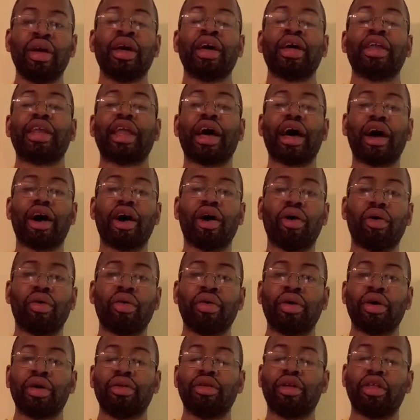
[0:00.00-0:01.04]
Now,
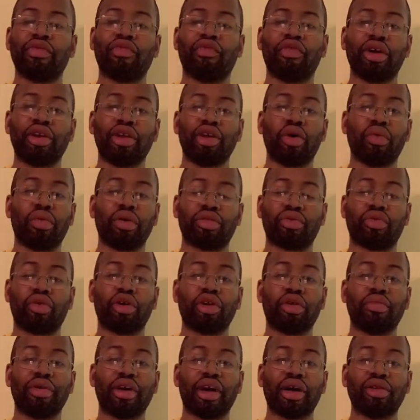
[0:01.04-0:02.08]
this video is going to
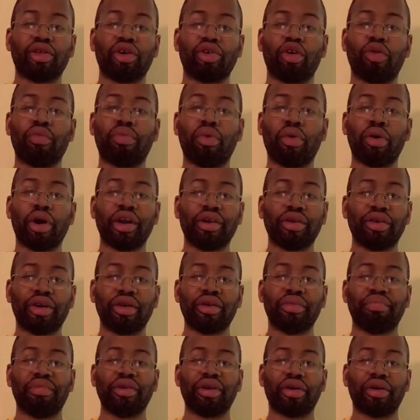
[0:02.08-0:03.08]
be a little poignant,